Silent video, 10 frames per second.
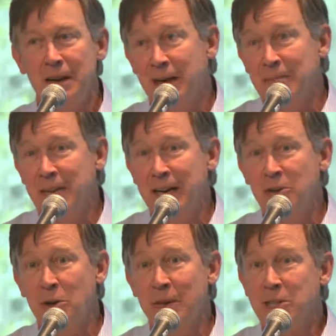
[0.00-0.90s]
I mean, I
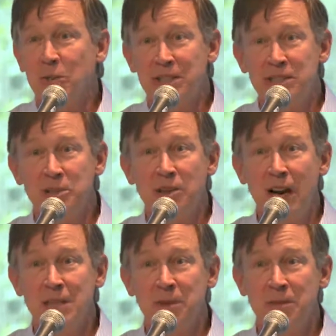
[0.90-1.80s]
don't know about the rest of you
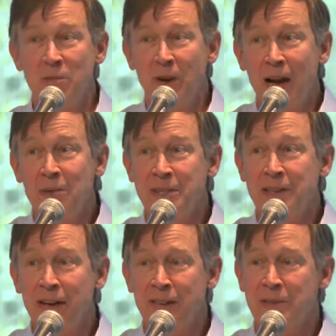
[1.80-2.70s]
guys, but when I went to
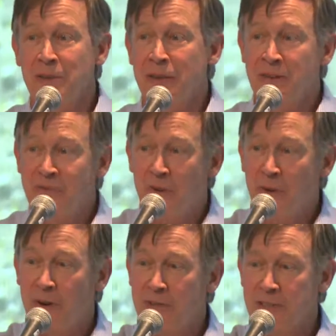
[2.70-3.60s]
college, there were like
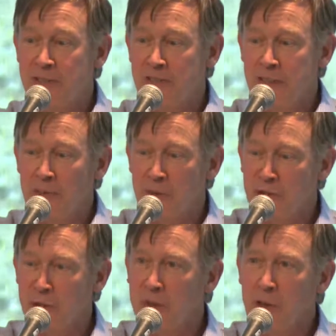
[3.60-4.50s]
four of us with
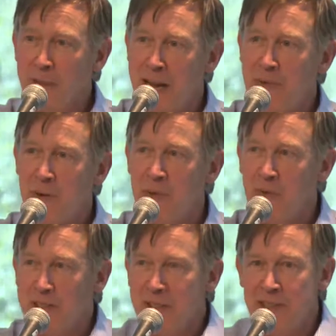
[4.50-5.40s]
two little bedrooms.
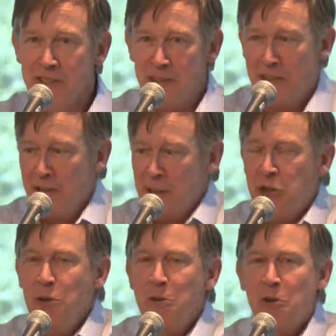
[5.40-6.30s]
We had this little
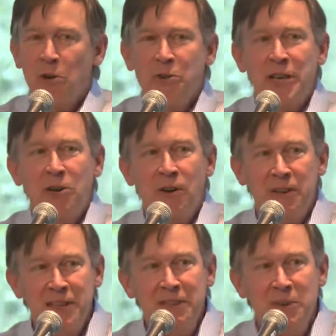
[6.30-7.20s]
cubicle that they called
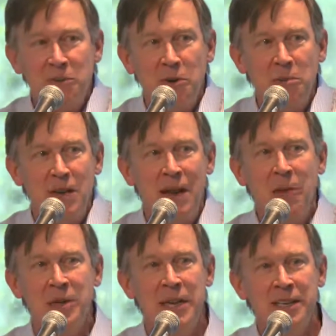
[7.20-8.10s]
a living room,
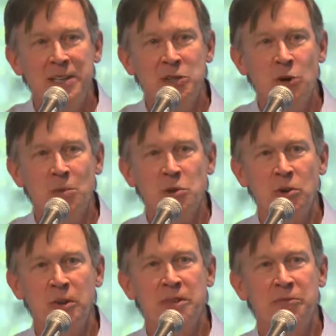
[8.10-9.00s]
and we ate in a
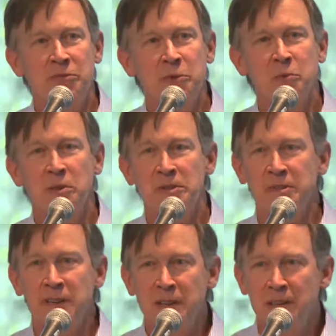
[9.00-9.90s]
dormitory, and the food was,